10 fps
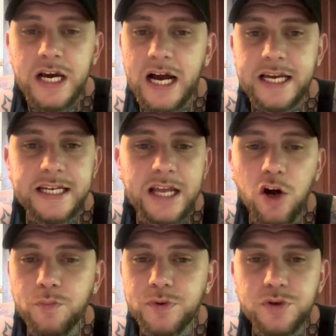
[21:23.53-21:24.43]
I can
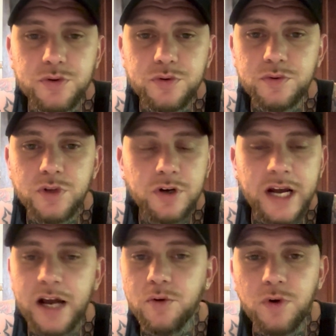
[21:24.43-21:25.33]
help you learn
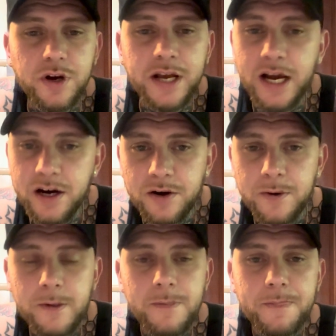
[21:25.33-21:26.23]
how to work
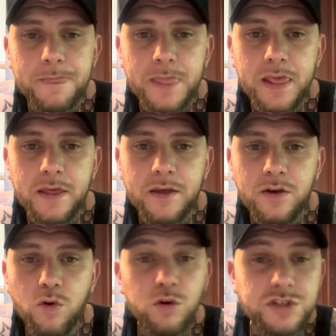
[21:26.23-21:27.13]
out,
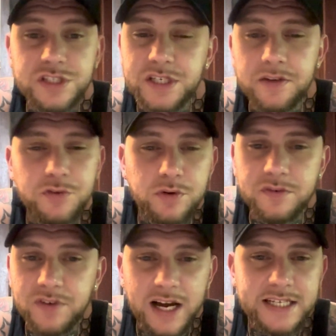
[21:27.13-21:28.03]
or just give you
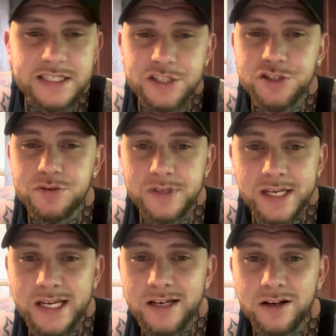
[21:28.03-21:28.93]
advice that you
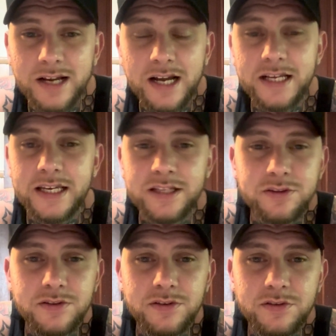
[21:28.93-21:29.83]
need on how to get
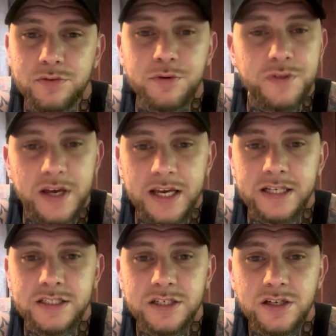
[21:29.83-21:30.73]
through
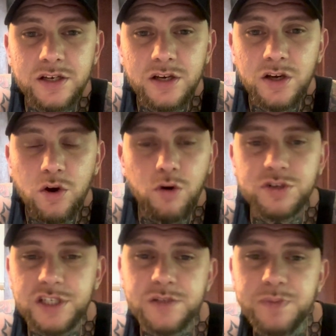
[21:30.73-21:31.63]
things, or
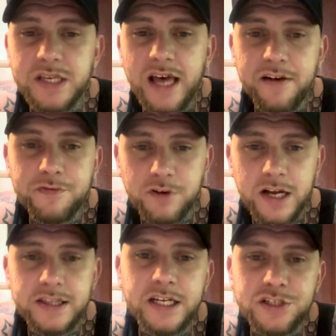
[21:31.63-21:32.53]
just be that
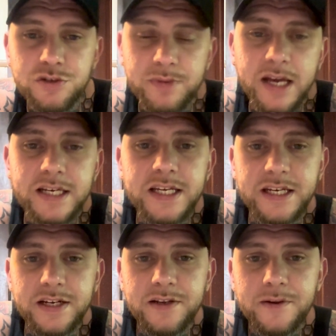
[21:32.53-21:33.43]
friend that you may need.